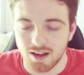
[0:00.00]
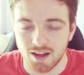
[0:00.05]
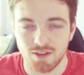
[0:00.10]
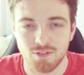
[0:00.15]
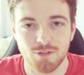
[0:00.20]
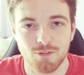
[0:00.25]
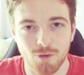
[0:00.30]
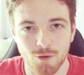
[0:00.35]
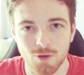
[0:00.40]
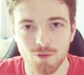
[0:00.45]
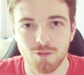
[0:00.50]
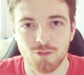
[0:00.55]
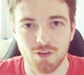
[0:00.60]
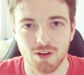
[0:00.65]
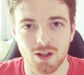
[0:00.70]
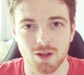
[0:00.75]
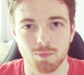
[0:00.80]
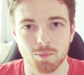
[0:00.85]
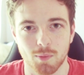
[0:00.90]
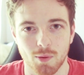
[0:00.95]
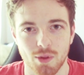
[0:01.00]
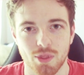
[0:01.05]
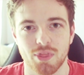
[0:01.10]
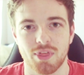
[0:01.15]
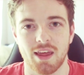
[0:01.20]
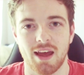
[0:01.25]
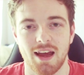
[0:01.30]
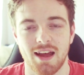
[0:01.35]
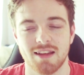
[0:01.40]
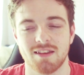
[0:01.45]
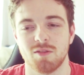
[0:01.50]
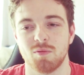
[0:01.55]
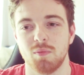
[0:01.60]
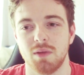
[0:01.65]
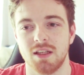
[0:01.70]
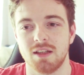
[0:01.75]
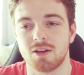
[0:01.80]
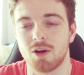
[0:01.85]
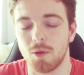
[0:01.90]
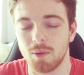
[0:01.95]
A fun-filled month ahead of
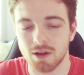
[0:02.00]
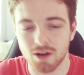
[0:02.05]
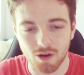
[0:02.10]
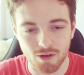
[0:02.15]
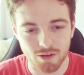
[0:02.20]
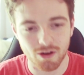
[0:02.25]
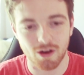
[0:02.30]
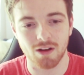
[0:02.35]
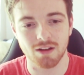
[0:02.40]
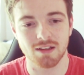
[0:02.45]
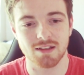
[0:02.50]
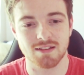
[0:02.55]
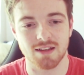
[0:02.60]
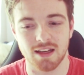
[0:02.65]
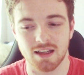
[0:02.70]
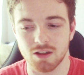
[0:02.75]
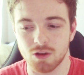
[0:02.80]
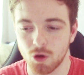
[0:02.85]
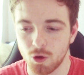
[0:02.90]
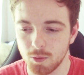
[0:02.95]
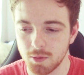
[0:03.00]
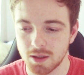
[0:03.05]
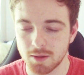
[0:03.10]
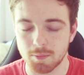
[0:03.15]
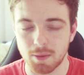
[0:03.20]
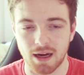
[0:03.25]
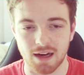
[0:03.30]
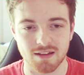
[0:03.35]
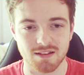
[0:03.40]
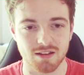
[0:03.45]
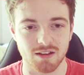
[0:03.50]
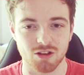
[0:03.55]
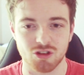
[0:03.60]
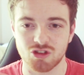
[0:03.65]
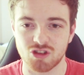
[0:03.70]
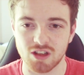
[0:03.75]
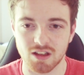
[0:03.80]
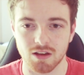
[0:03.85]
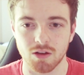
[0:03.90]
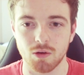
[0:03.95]
me, going on holiday, coming back to
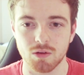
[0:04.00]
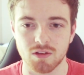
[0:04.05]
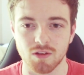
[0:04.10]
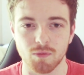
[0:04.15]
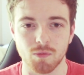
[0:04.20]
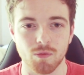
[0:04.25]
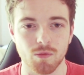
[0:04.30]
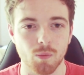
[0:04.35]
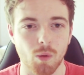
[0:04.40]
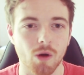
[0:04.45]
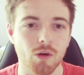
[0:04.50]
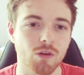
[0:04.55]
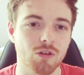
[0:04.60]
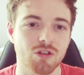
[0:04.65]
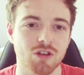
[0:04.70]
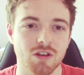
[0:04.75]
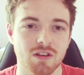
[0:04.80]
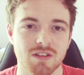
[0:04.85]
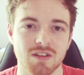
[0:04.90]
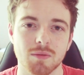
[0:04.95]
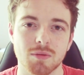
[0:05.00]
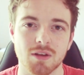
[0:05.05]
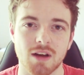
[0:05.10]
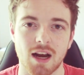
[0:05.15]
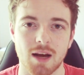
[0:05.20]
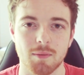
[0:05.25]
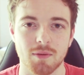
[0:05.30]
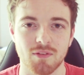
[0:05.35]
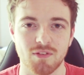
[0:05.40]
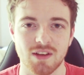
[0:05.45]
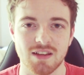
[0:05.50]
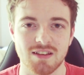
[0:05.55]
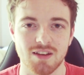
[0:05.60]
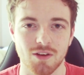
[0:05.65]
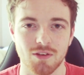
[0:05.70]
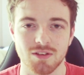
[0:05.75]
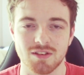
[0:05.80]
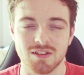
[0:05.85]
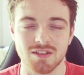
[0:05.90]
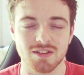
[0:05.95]
shitloads of one hundred subscriber
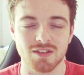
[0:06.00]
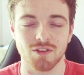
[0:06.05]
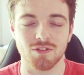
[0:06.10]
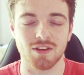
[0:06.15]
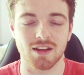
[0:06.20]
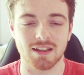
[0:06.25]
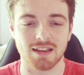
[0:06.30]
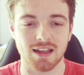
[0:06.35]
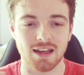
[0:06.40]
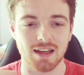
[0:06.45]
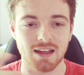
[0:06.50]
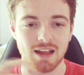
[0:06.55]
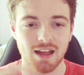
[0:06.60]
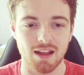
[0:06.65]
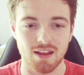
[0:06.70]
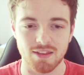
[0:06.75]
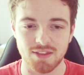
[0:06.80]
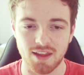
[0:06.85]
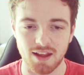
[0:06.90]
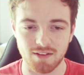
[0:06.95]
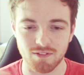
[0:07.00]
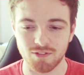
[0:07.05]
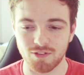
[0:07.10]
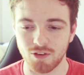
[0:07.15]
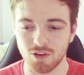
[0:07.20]
videos and stuff like that, then